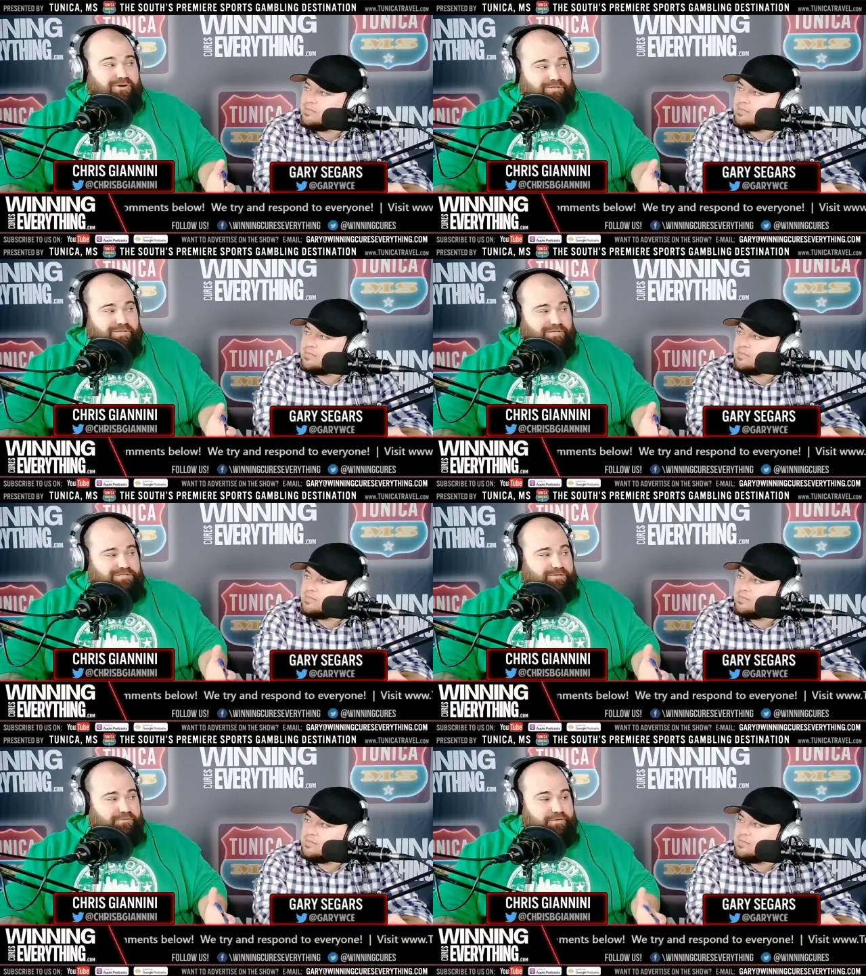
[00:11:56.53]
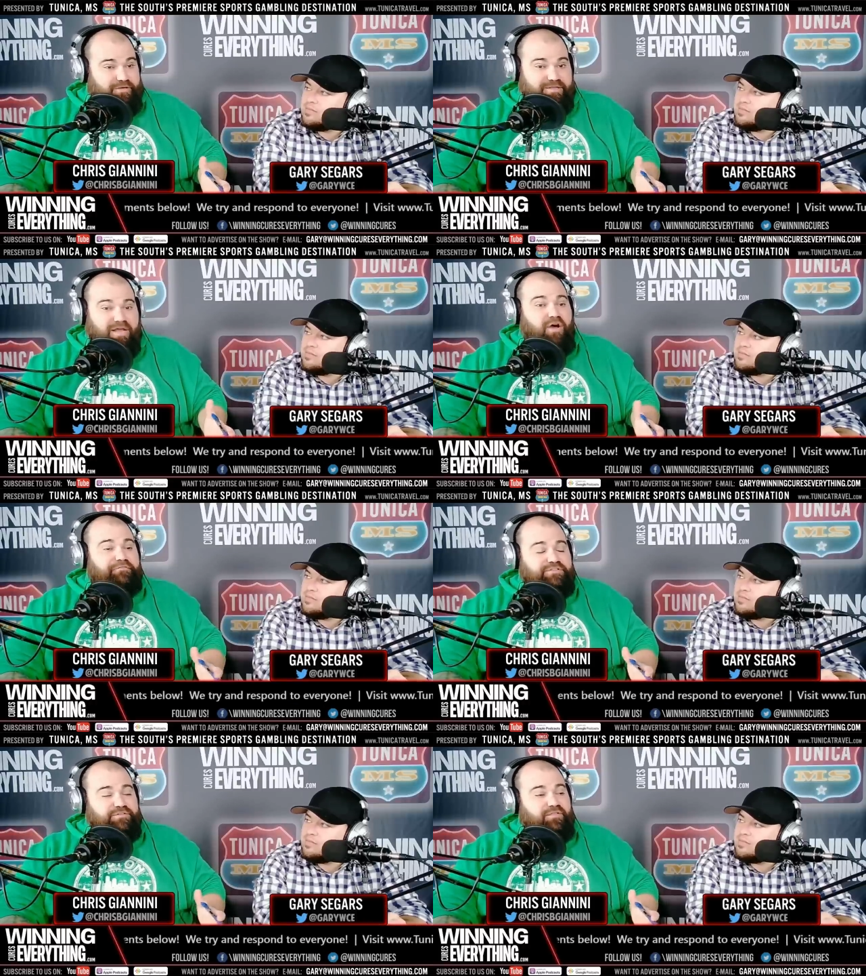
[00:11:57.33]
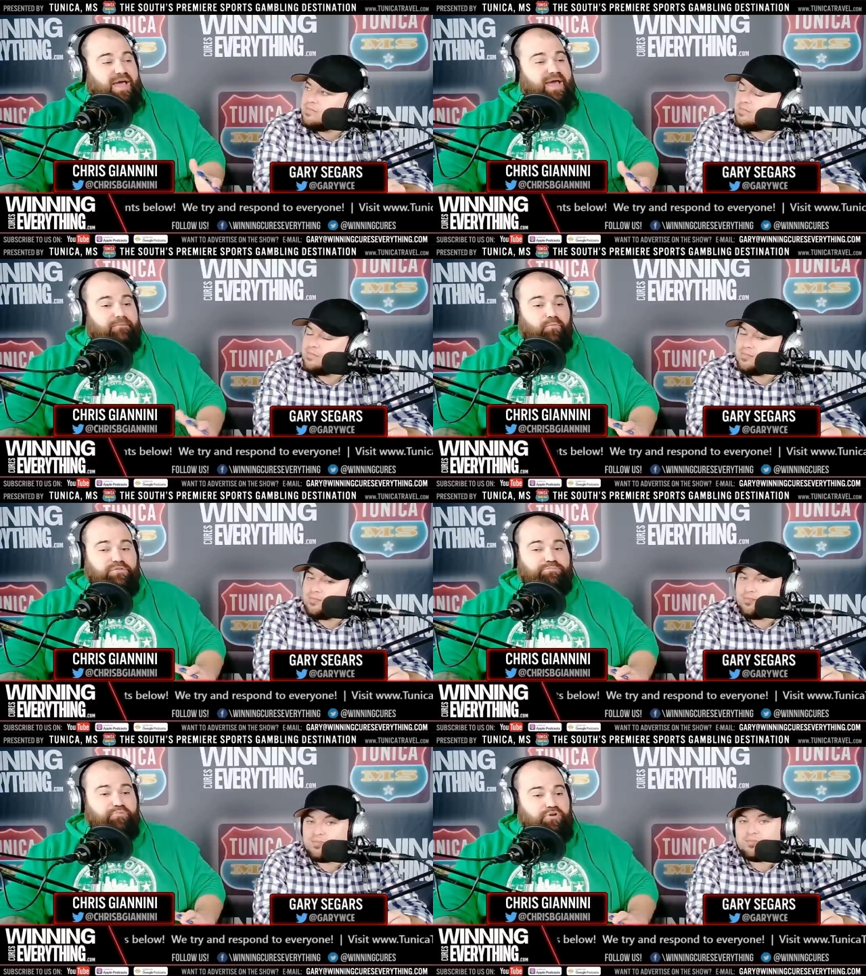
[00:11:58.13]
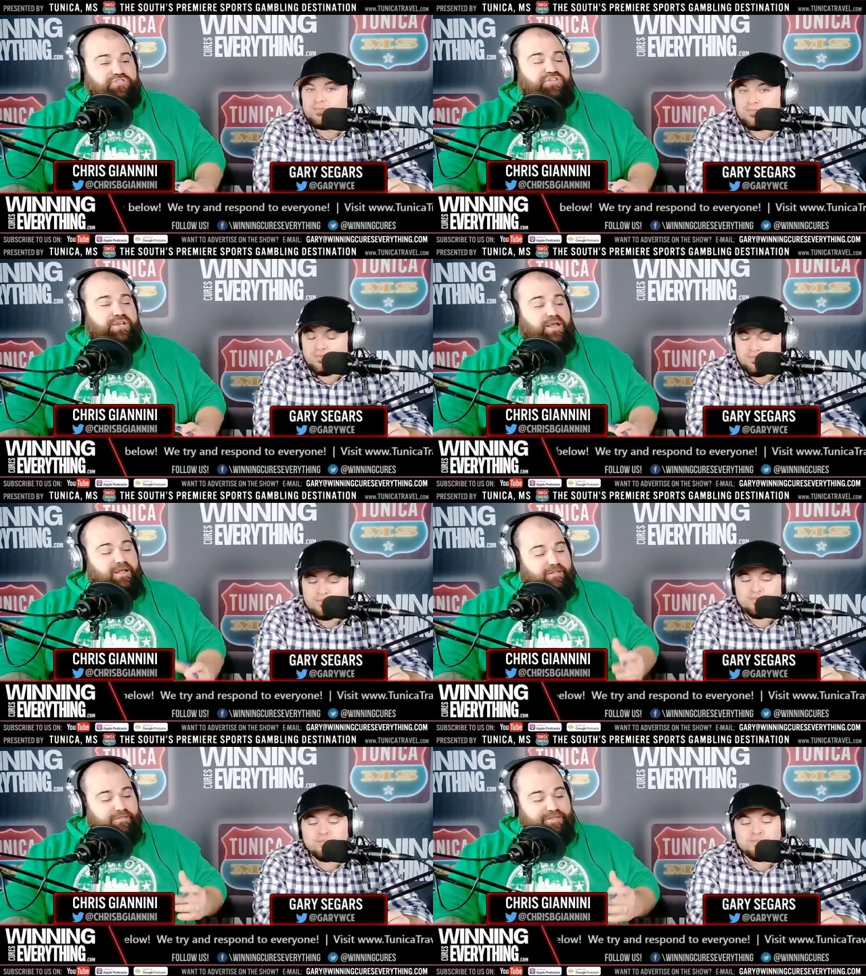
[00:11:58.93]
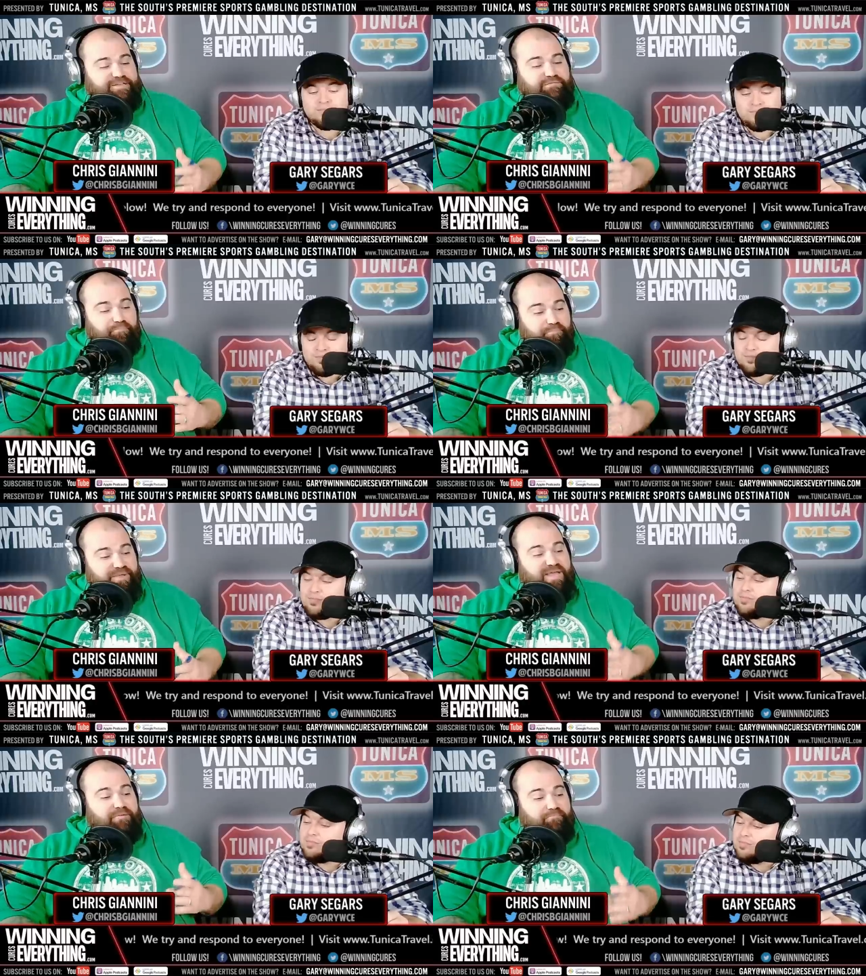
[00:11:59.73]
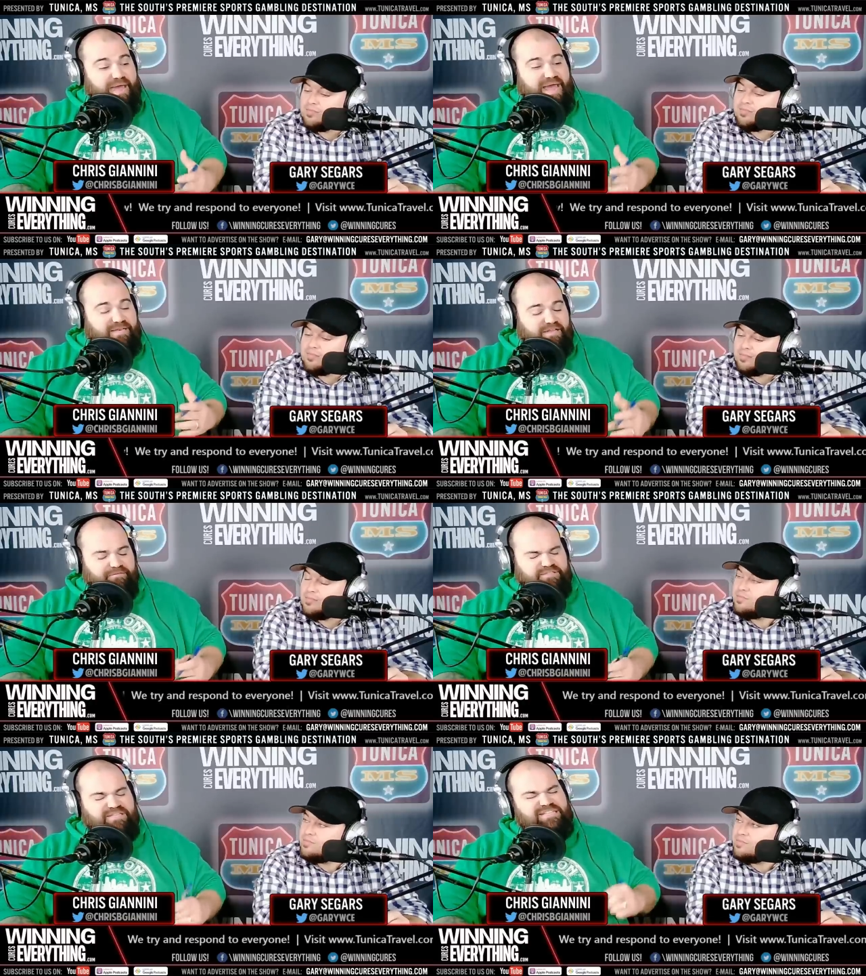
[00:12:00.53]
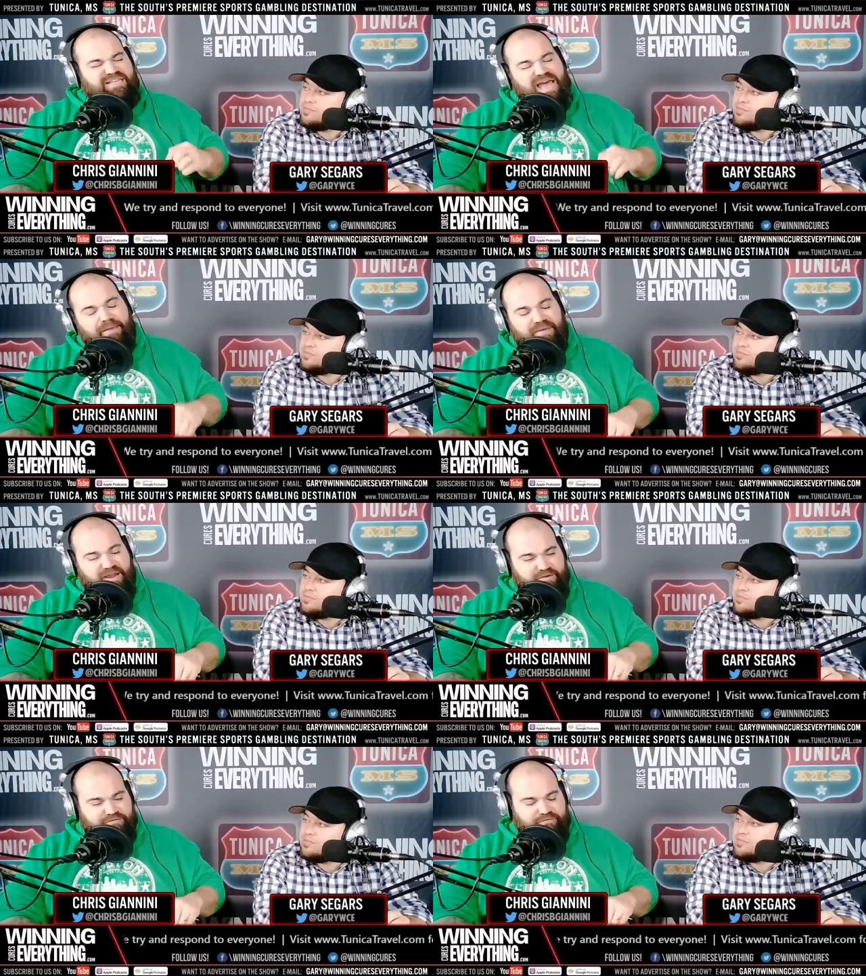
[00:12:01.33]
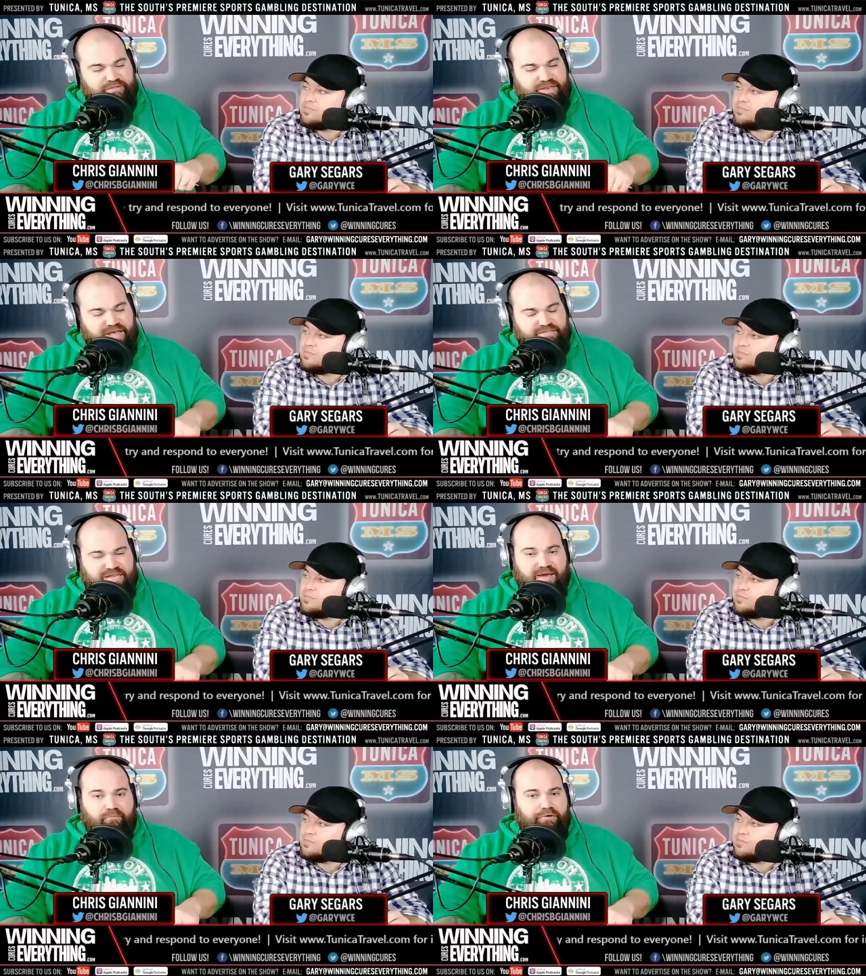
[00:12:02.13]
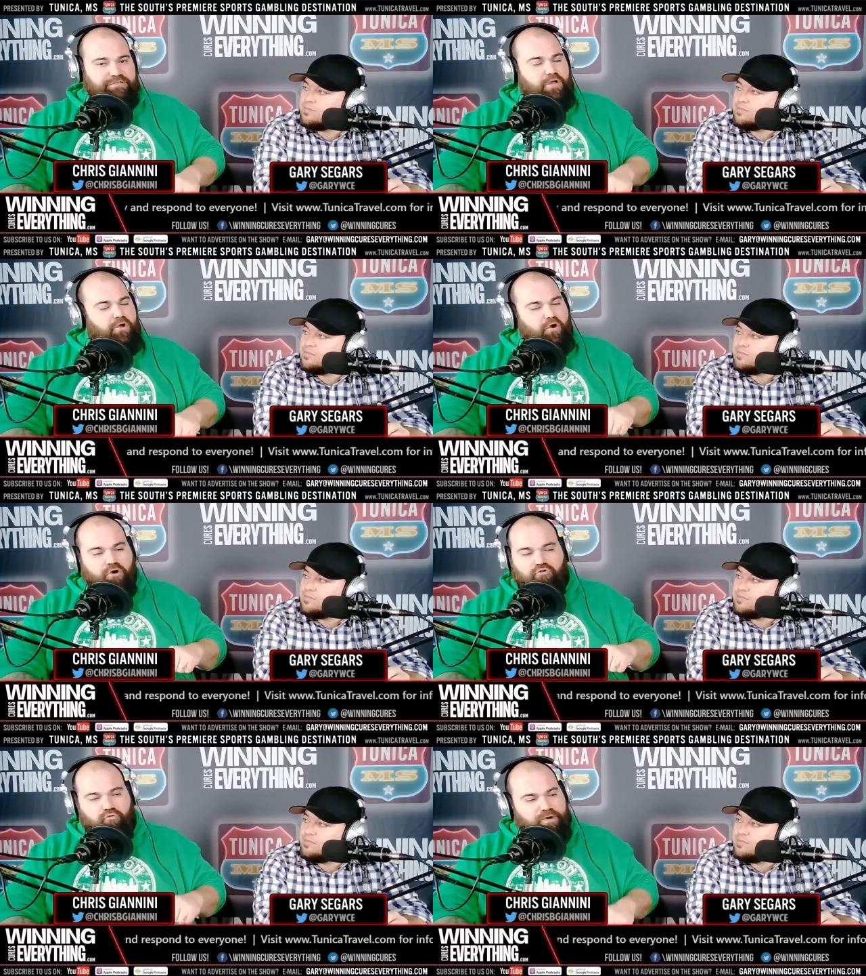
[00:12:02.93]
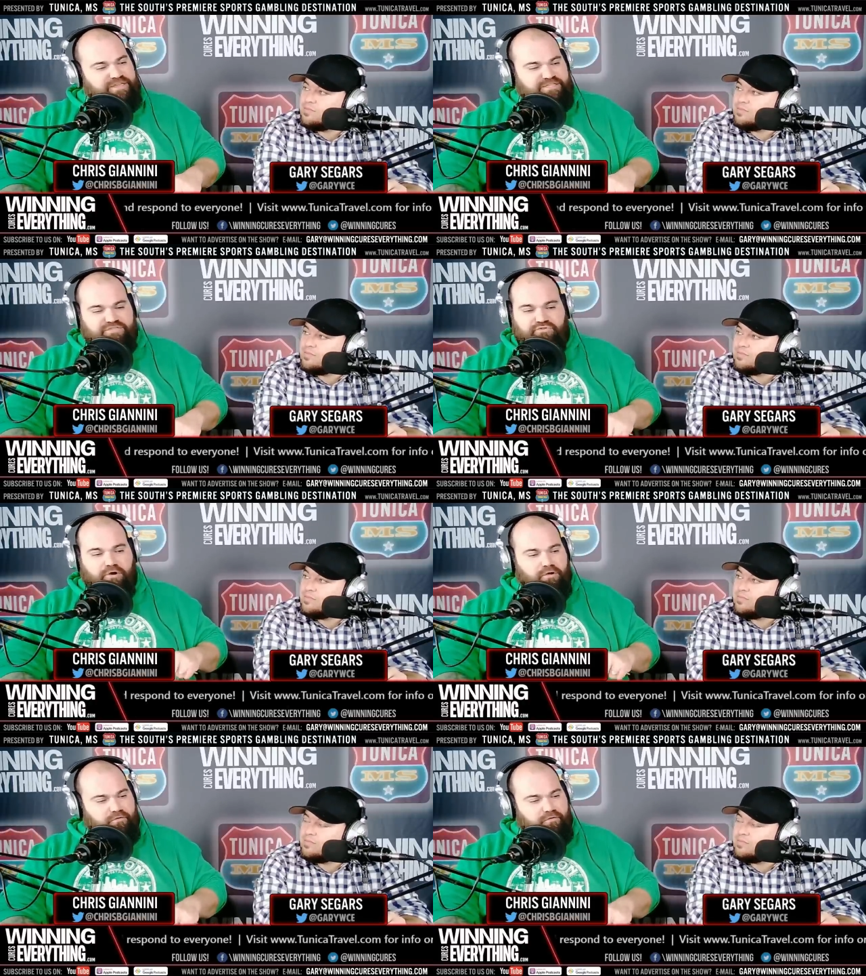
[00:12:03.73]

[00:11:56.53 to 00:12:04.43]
Speaker 1: Gurley looks so good. That offensive line was pushing this big bad defense. These linebackers for the Dallas Cowboys are crazy strong,